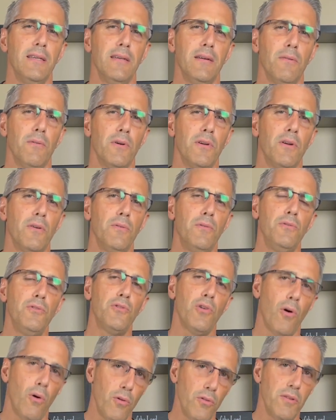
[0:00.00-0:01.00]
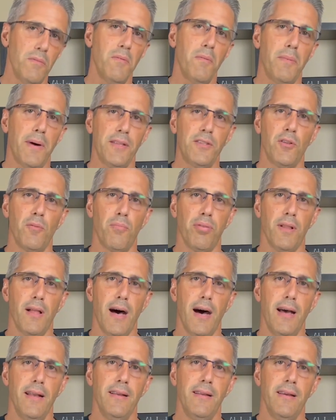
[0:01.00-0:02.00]
I wonder who told them about their
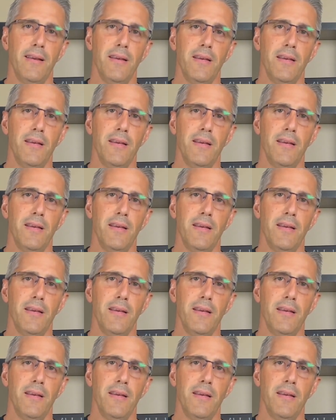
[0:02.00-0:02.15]
plot.